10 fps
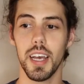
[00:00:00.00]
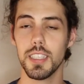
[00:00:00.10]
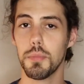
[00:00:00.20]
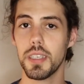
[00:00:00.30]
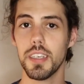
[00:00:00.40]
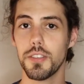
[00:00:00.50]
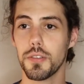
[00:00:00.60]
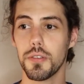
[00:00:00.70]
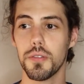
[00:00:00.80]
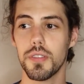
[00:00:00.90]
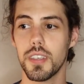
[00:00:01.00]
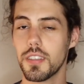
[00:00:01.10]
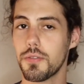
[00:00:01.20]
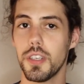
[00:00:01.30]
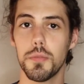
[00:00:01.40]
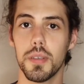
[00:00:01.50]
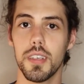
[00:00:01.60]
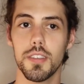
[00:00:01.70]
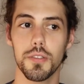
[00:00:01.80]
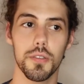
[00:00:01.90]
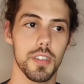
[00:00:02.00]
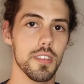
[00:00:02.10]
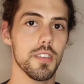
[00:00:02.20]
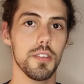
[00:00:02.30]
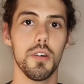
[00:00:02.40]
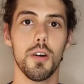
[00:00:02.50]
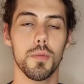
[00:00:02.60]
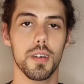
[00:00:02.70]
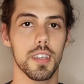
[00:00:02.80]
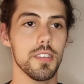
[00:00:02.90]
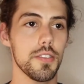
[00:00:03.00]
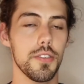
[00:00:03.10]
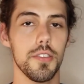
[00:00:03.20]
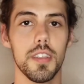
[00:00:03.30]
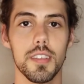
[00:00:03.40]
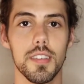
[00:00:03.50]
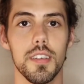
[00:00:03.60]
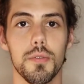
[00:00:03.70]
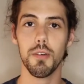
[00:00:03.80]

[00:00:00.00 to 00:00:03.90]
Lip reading: has potential, doesn't reach potential, doesn't do homework, doesn't turn things in.